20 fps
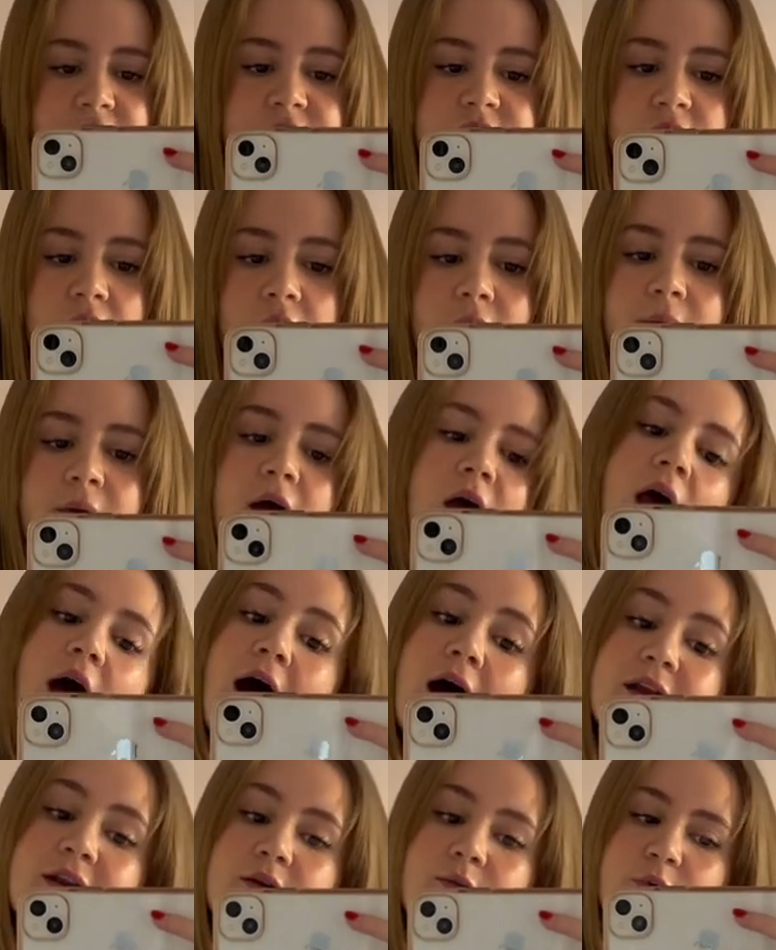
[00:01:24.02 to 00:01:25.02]
so
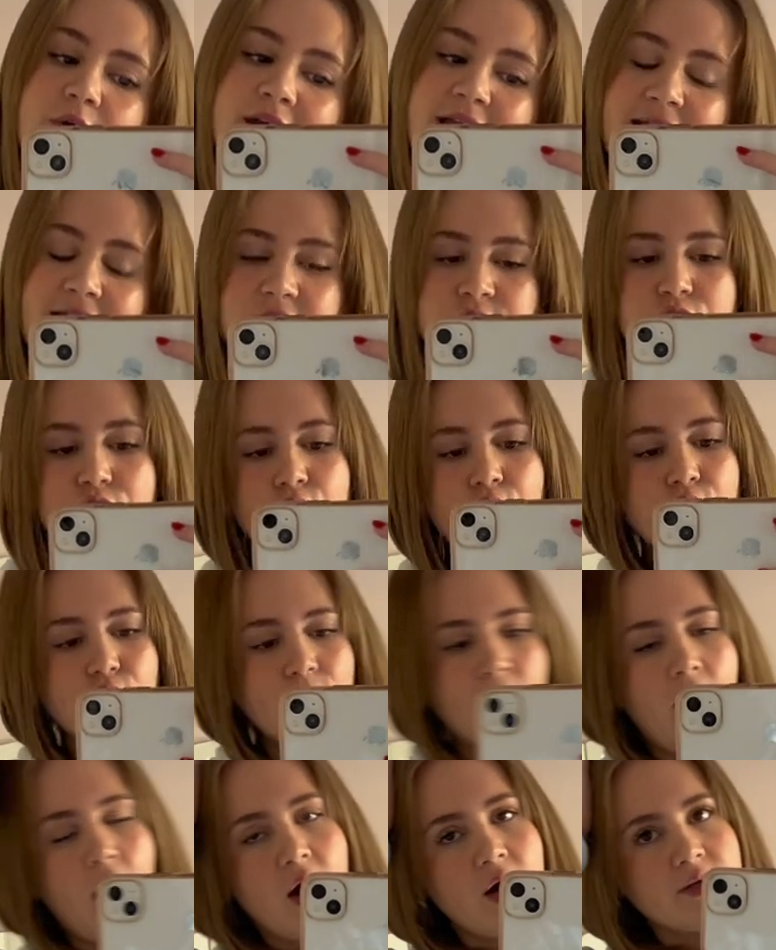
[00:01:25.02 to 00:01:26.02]
I didn't want to eat too
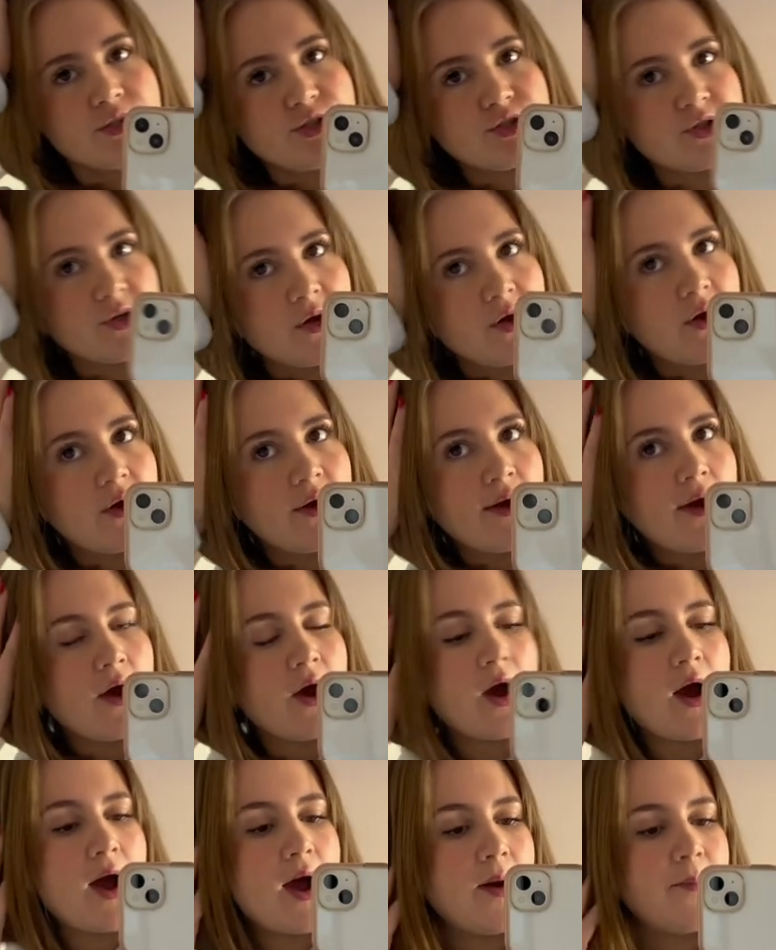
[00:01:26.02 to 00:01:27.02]
much.
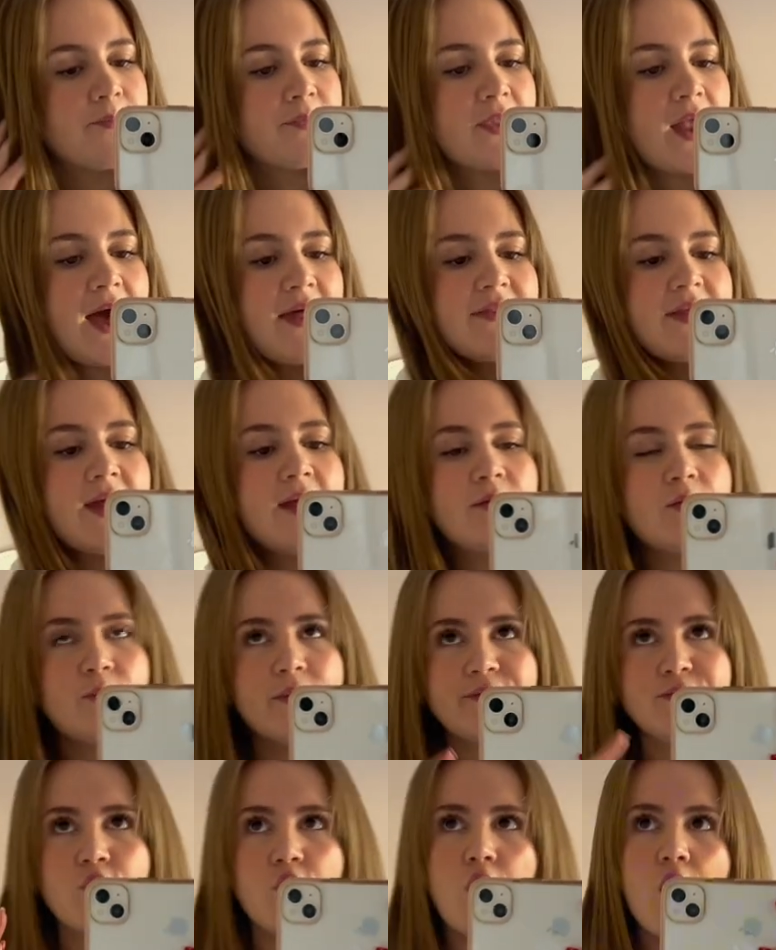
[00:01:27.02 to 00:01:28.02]
And then
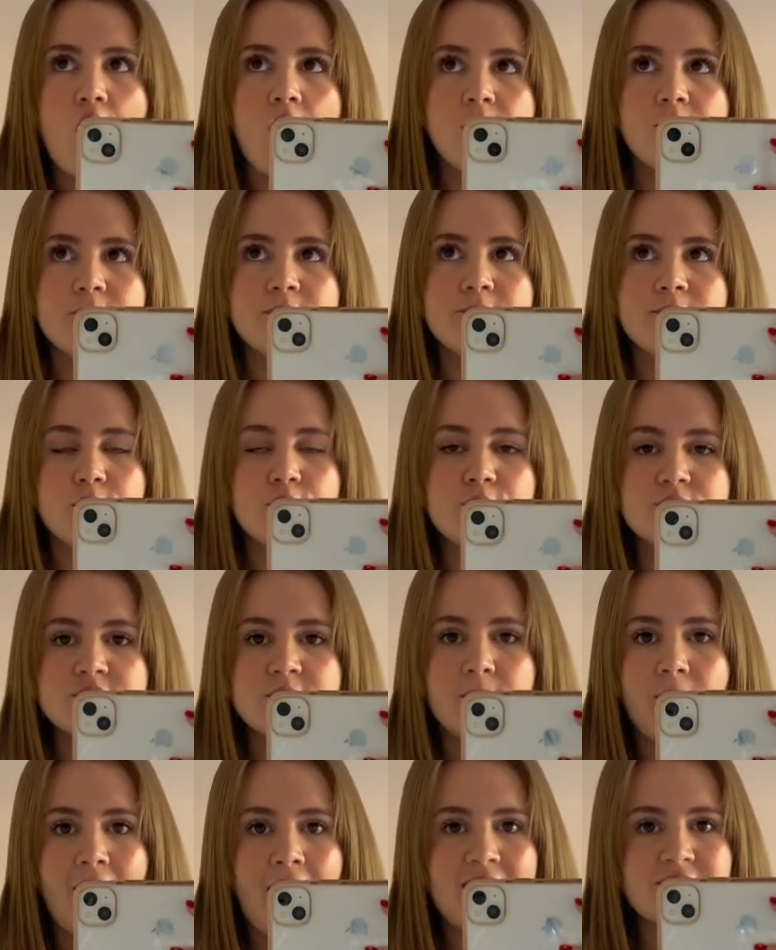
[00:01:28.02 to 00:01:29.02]
we've got Blue Water
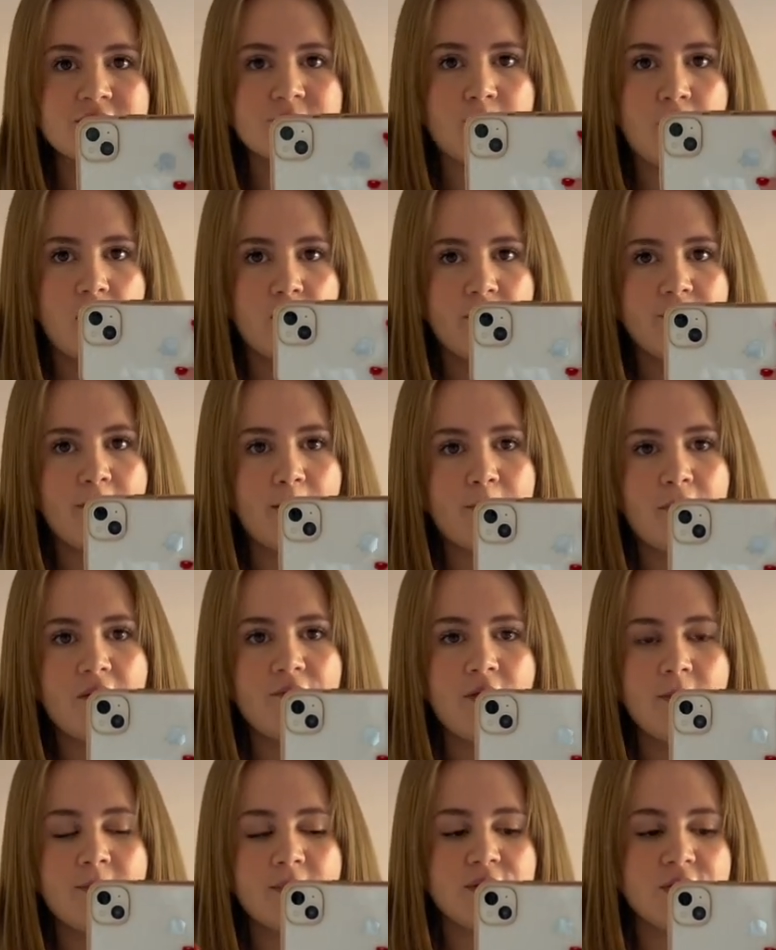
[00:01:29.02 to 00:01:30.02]
plan tomorrow with my
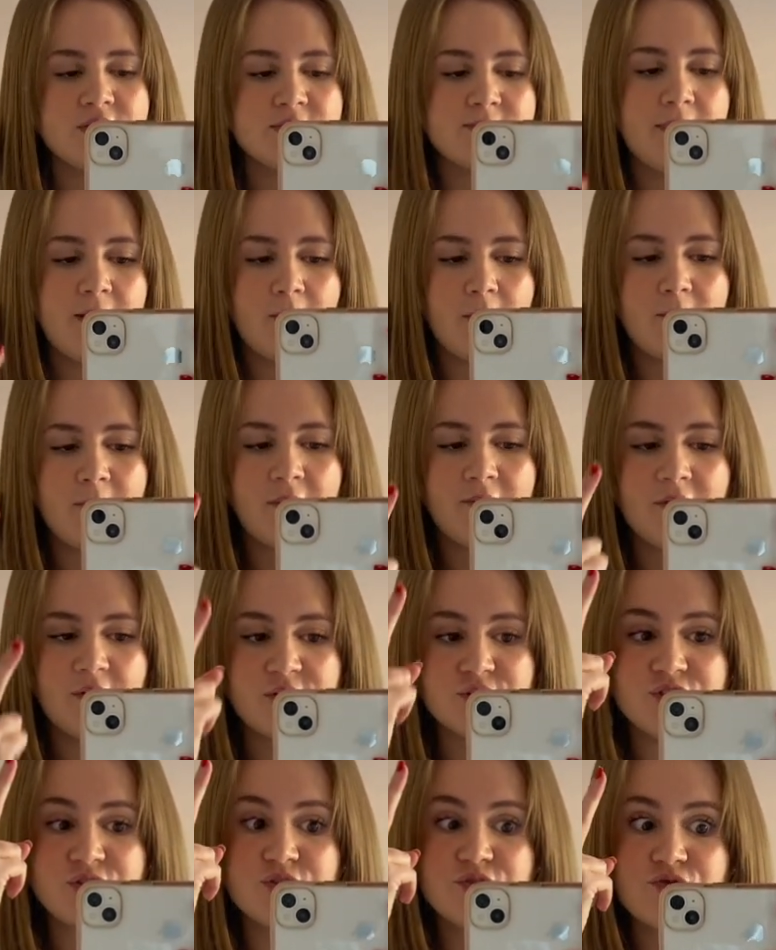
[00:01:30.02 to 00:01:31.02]
brother, because me and my brother are
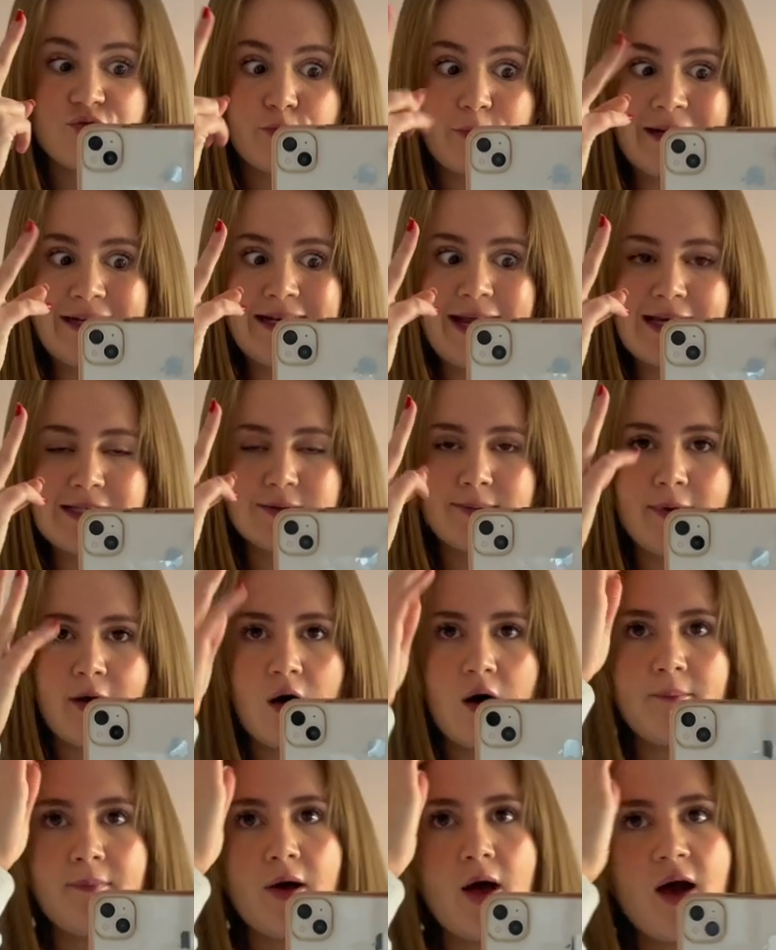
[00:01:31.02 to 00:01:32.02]
3 days
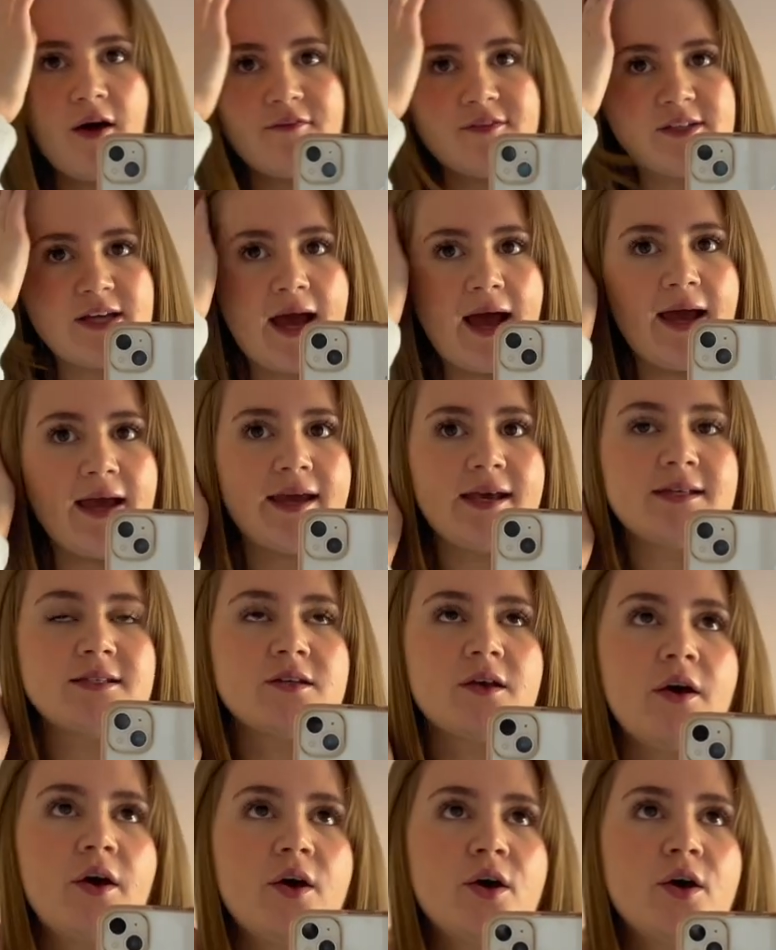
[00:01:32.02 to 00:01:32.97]
apart birthdays.